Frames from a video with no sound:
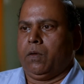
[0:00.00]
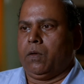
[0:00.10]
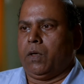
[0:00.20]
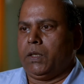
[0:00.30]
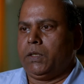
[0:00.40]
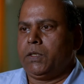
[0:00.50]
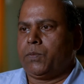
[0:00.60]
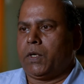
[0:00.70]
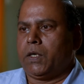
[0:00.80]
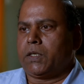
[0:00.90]
All these
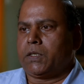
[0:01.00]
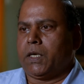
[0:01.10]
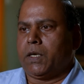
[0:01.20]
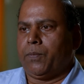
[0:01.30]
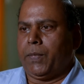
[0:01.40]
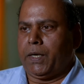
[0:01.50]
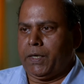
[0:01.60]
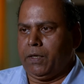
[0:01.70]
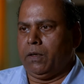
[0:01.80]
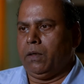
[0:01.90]
products are made
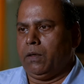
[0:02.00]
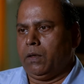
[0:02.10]
here,